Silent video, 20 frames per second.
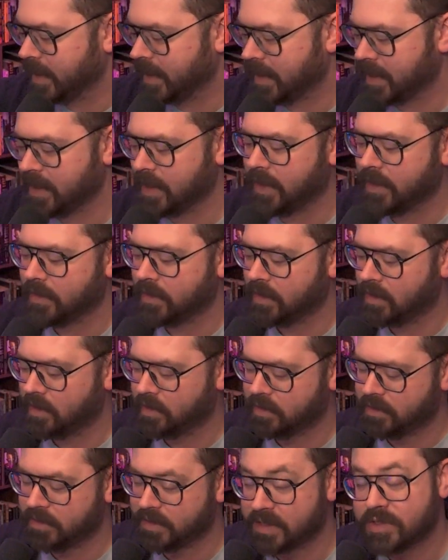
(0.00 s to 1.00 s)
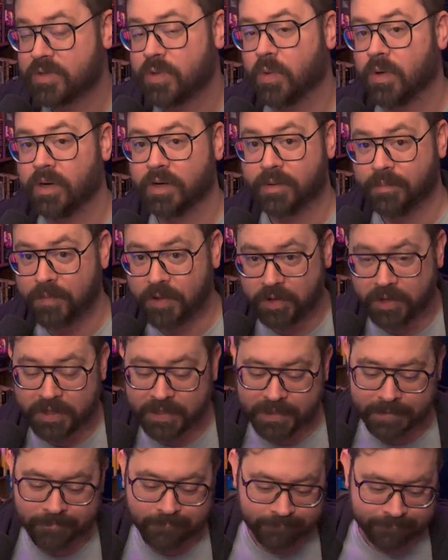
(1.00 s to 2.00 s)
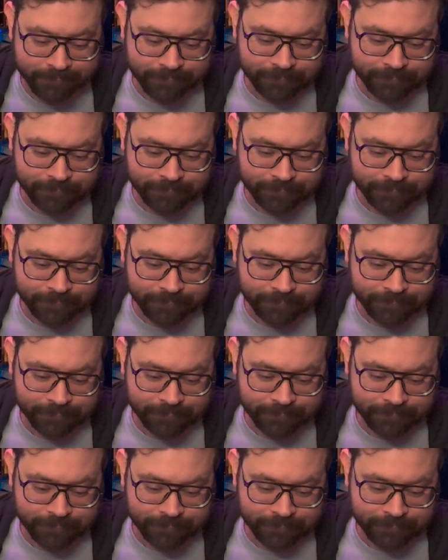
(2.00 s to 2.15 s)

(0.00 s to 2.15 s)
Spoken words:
and the Discord community.